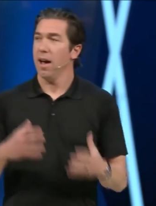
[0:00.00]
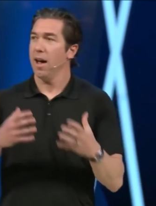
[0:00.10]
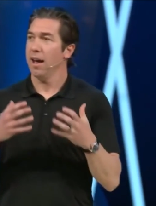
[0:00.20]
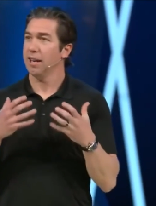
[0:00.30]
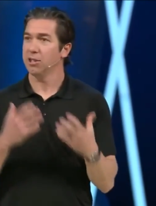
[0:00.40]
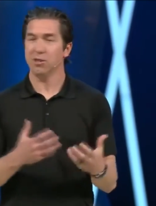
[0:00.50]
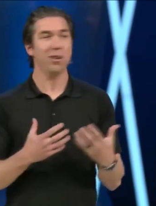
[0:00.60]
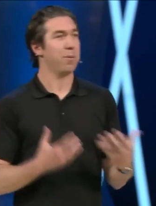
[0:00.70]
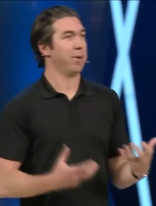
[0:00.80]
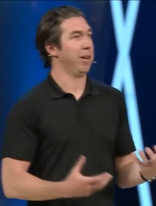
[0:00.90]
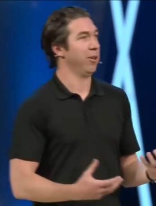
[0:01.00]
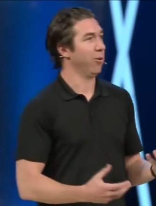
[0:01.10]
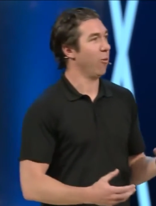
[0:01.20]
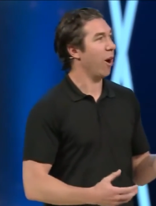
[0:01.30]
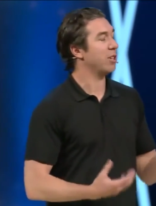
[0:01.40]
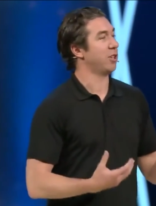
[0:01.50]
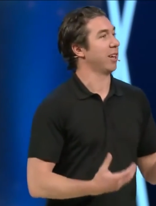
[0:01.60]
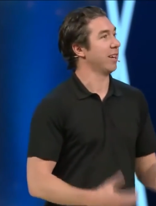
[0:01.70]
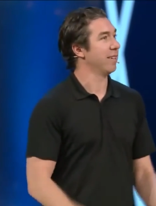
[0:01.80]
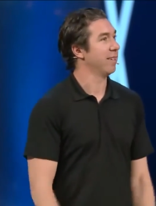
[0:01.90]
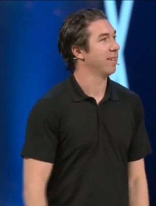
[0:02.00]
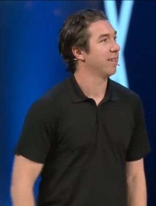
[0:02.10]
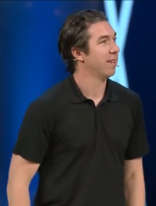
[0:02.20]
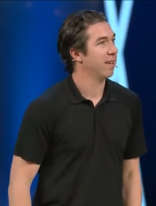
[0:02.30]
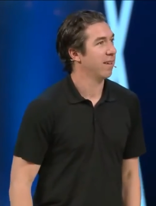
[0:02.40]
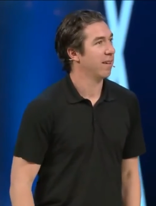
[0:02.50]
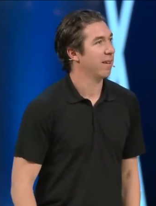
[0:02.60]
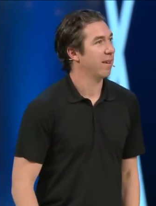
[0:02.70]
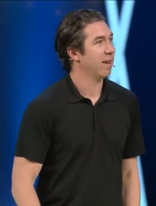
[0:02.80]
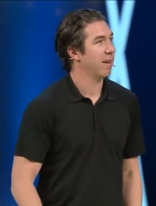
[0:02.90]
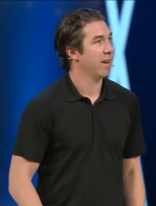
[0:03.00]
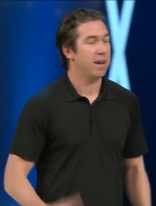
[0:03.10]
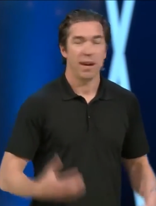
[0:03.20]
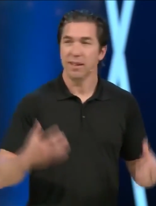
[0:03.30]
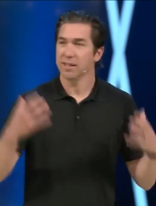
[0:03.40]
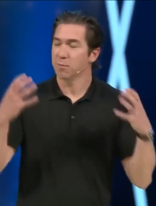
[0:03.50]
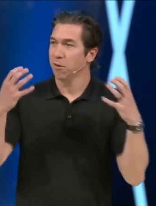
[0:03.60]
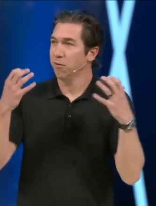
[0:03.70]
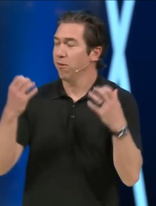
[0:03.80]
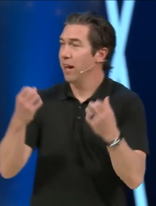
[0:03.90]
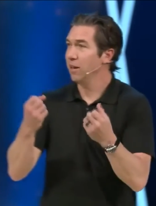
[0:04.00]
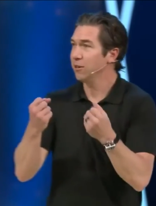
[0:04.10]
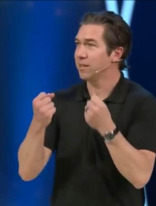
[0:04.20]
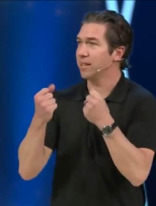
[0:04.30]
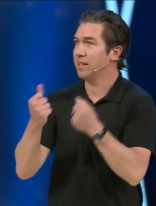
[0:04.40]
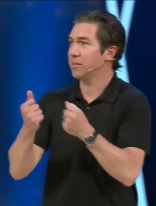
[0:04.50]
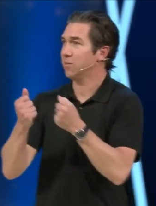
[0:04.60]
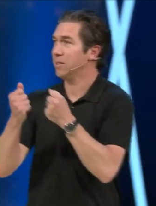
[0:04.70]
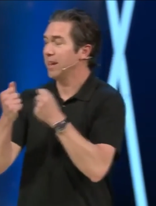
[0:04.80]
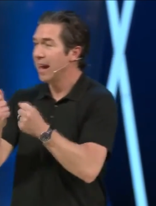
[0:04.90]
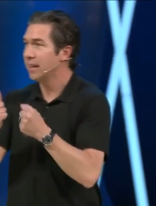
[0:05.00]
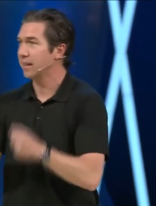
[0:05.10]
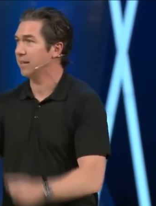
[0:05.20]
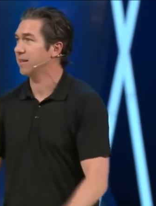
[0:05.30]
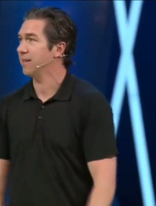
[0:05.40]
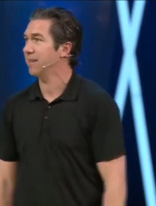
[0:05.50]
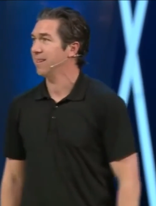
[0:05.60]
And I stood up here watching it, and this profound sense of sadness,